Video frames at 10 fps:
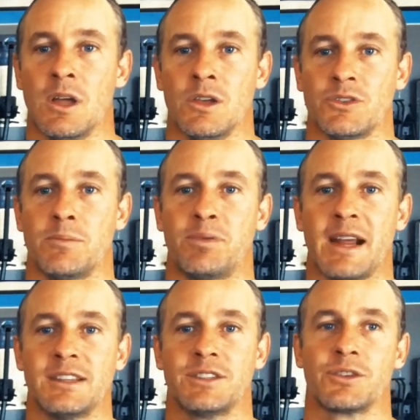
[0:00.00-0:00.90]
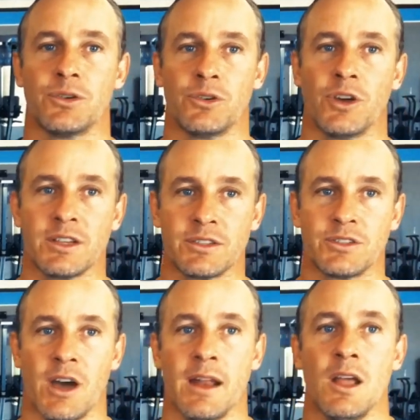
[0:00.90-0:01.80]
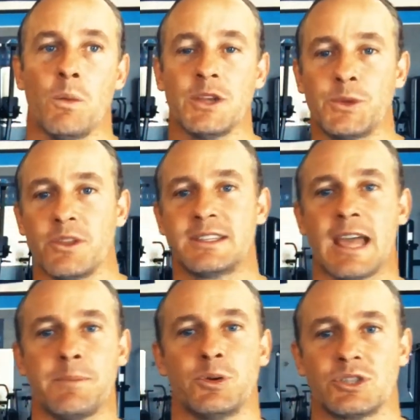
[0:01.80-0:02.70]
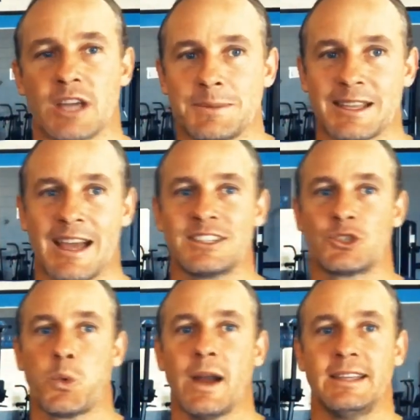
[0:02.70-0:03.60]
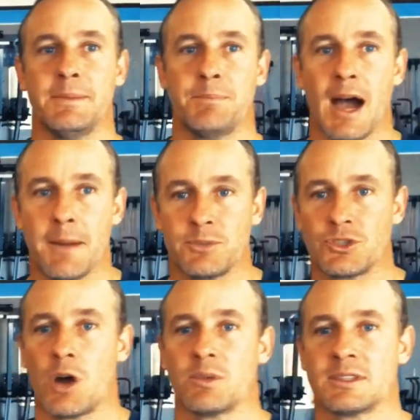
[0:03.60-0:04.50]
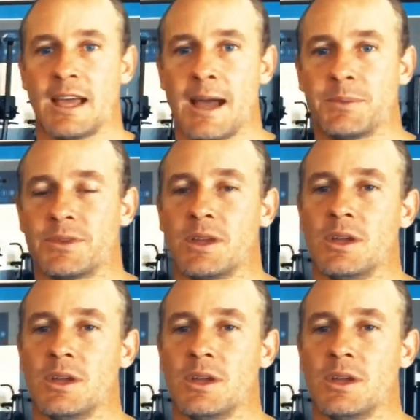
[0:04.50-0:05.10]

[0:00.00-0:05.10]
So brace the core nice and tight. Once you do the 10 push-ups, it's 20 pup shoulder taps.